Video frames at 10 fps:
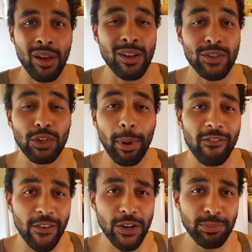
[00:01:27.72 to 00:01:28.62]
So my
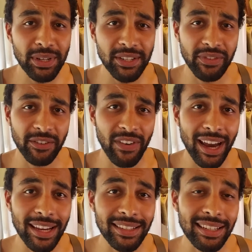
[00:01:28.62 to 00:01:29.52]
first piece of
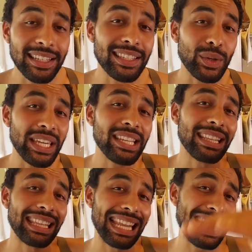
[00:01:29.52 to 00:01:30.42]
advice is to eat
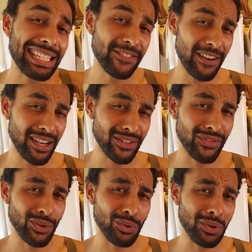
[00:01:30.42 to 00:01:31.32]
less fast
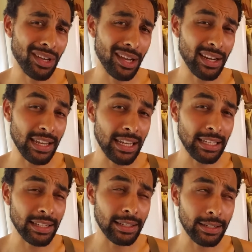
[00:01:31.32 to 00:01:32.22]
food and
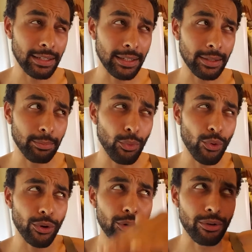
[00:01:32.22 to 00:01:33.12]
eat
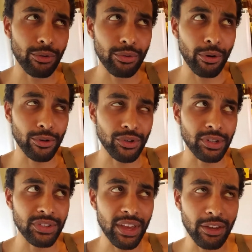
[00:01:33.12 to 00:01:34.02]
more groceries
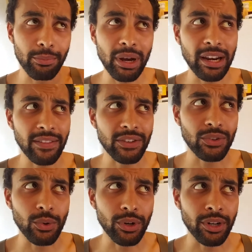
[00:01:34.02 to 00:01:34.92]
that you bought at the
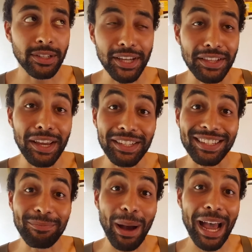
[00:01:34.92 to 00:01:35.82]
store. It's to
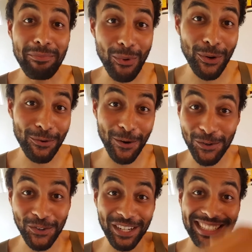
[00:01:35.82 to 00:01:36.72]
buy more
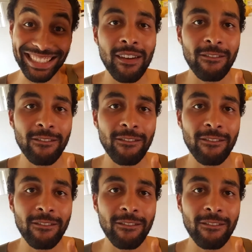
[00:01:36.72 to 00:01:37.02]
groceries.